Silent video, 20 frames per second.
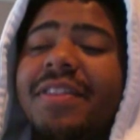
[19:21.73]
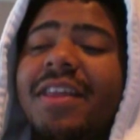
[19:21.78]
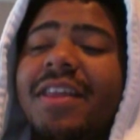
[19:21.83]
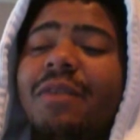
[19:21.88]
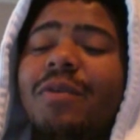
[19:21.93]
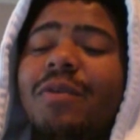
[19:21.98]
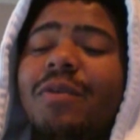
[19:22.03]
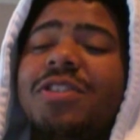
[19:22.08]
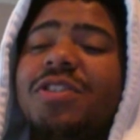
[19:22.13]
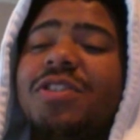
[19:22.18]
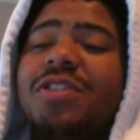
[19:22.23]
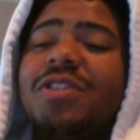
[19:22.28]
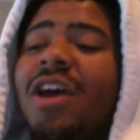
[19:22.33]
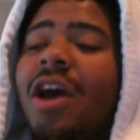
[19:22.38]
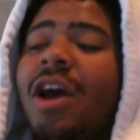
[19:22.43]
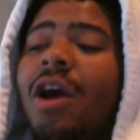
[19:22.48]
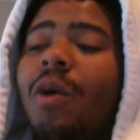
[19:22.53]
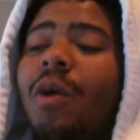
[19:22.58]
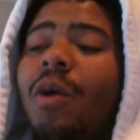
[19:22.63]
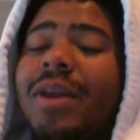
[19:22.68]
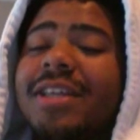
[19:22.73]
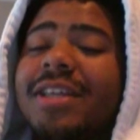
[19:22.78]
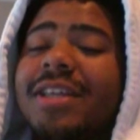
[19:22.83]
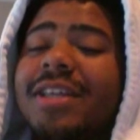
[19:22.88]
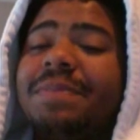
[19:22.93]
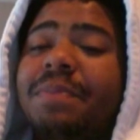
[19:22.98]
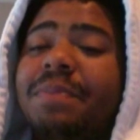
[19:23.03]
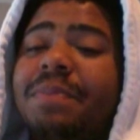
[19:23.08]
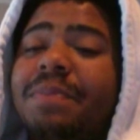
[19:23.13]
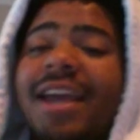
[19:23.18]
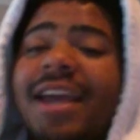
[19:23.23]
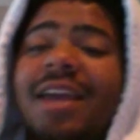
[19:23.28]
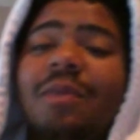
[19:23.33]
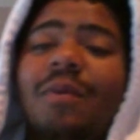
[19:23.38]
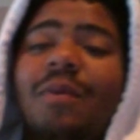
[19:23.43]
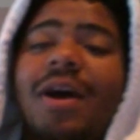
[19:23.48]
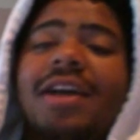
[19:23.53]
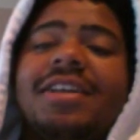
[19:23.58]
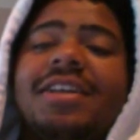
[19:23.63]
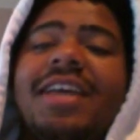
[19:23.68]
which would explain why